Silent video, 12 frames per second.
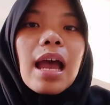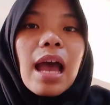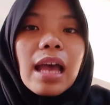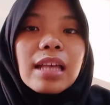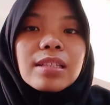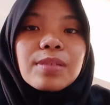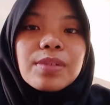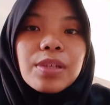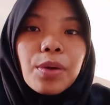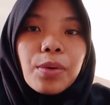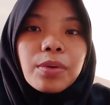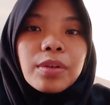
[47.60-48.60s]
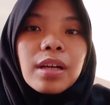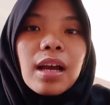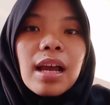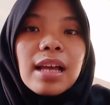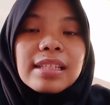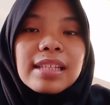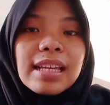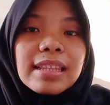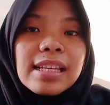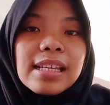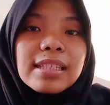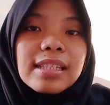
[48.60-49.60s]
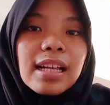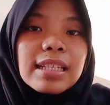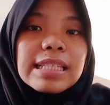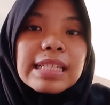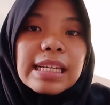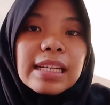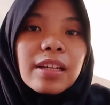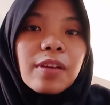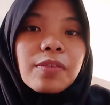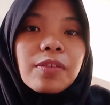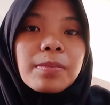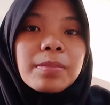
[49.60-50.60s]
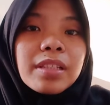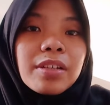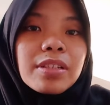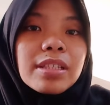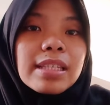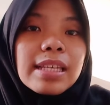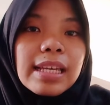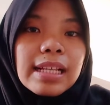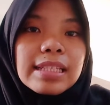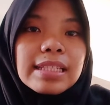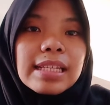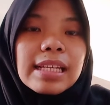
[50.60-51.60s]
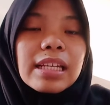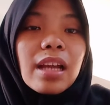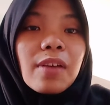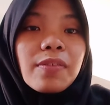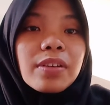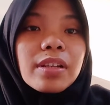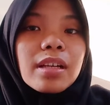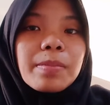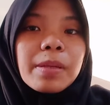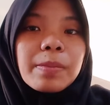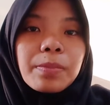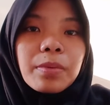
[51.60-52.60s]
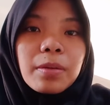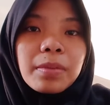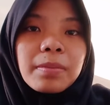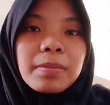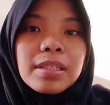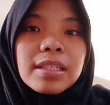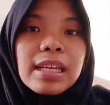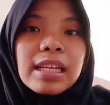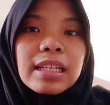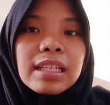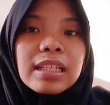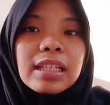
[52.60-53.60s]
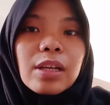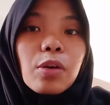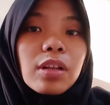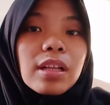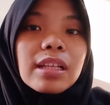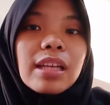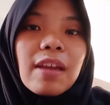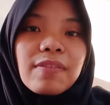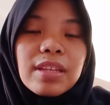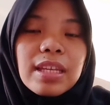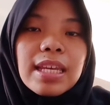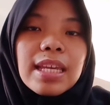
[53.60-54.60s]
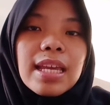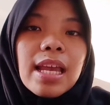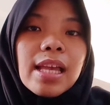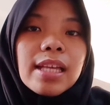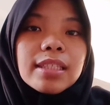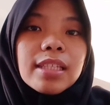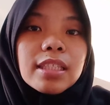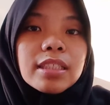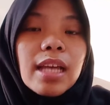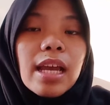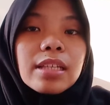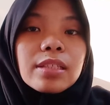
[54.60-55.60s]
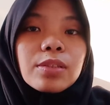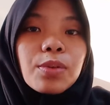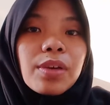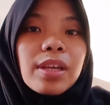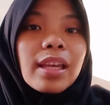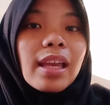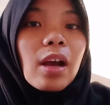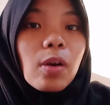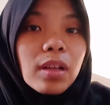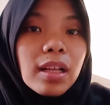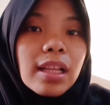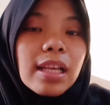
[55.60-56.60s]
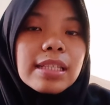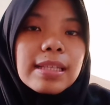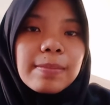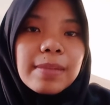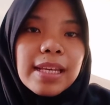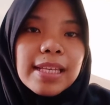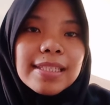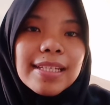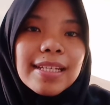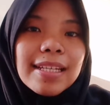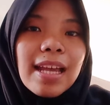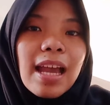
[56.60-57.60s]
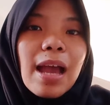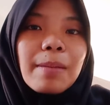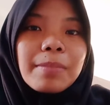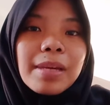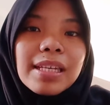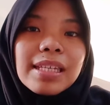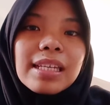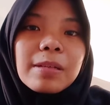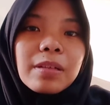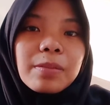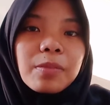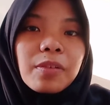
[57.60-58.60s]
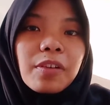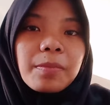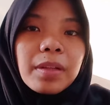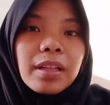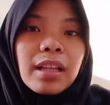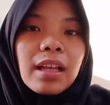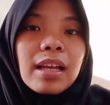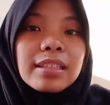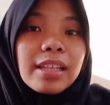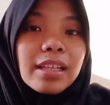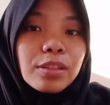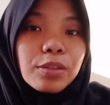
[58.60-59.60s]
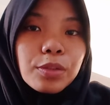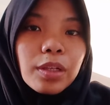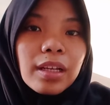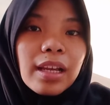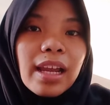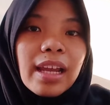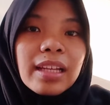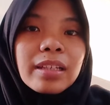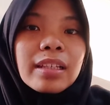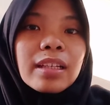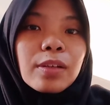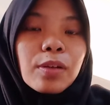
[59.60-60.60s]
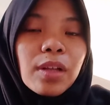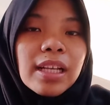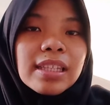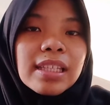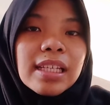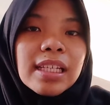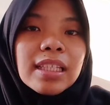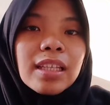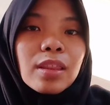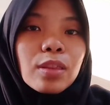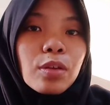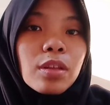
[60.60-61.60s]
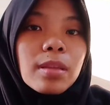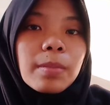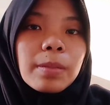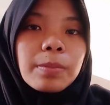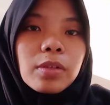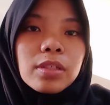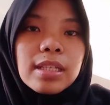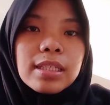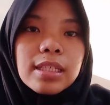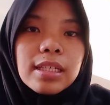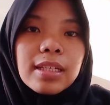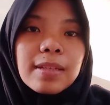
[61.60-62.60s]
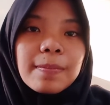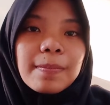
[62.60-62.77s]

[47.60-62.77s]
As we know, dentists are seen from their skills in overcoming problems in the oral cavity, such as doing oral examination, making removable denture, and correcting the tooth malposition.